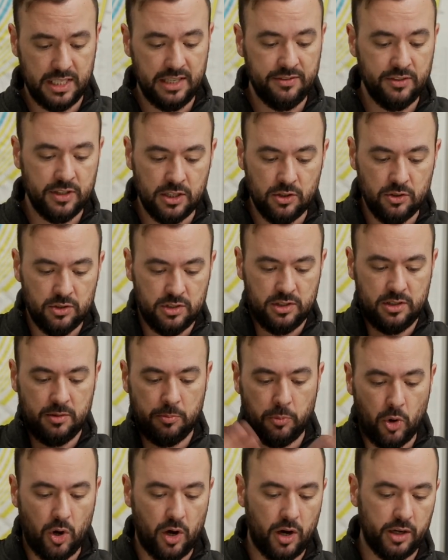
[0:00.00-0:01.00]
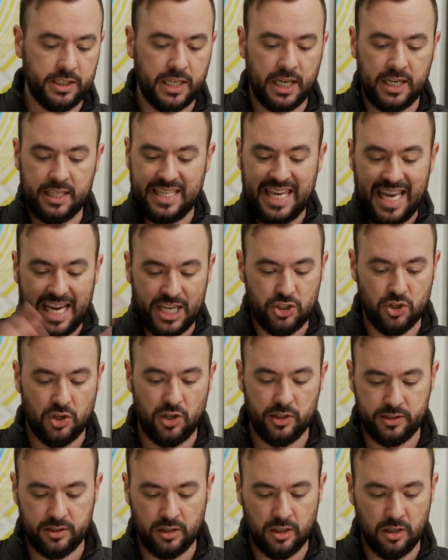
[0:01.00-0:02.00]
He even uses the broad kind of
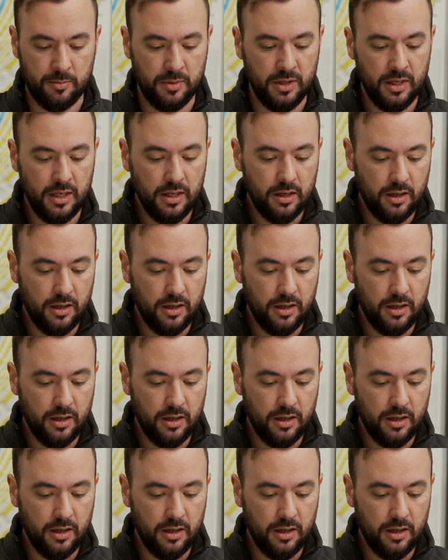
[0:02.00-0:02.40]
catch-all term,